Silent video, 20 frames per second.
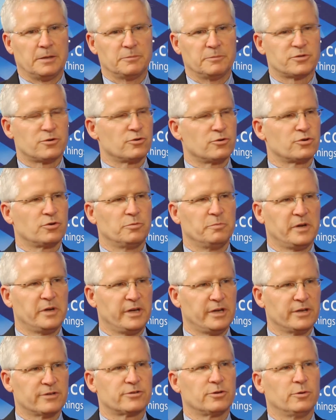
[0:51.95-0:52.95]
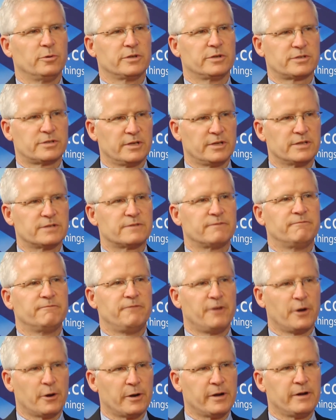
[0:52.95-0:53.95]
social media. So it's
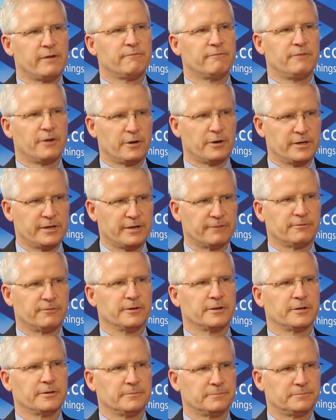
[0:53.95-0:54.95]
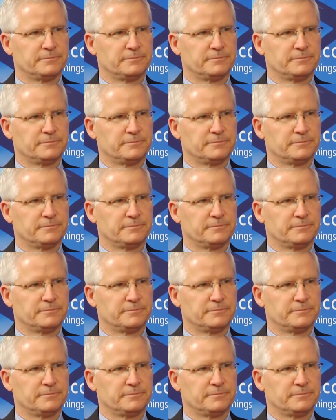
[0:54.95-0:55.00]
very, very different.